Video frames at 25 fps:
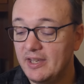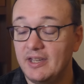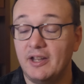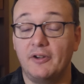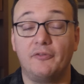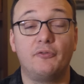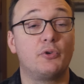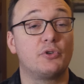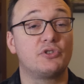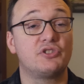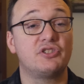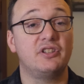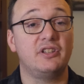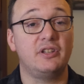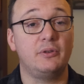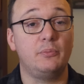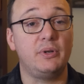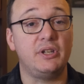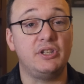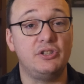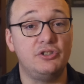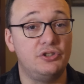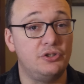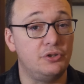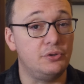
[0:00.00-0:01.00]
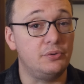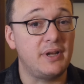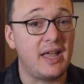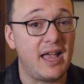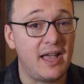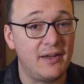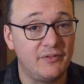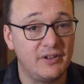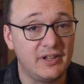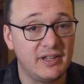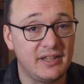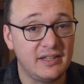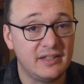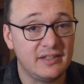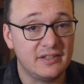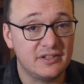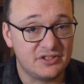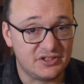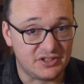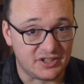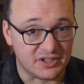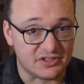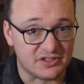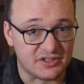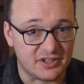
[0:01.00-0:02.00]
Now, fortunately, we do have a
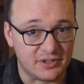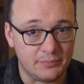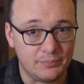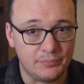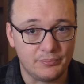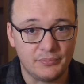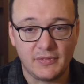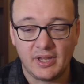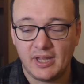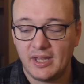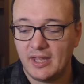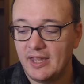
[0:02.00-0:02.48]
system.